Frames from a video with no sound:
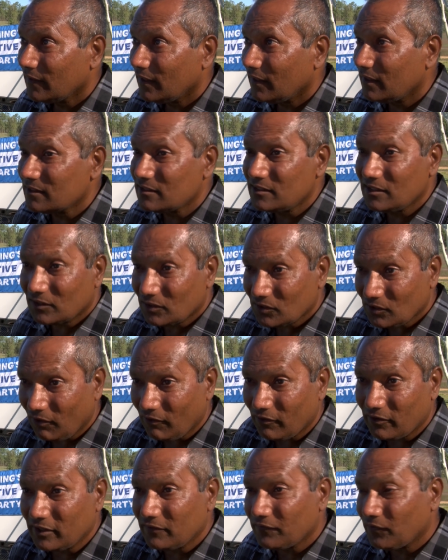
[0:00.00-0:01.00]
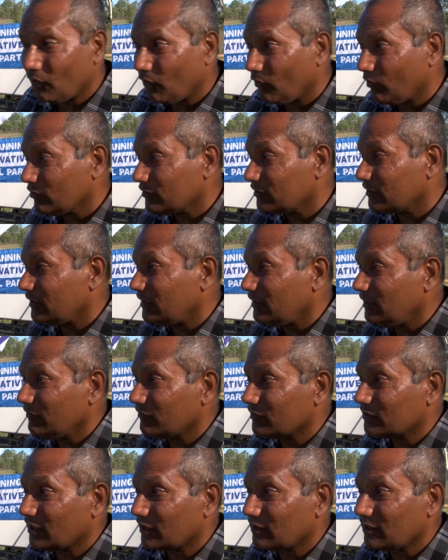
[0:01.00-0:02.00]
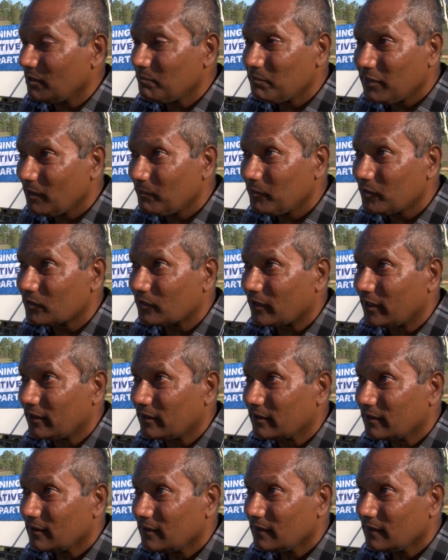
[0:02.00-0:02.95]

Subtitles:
And it's the authority for all the evil that they perpetrate.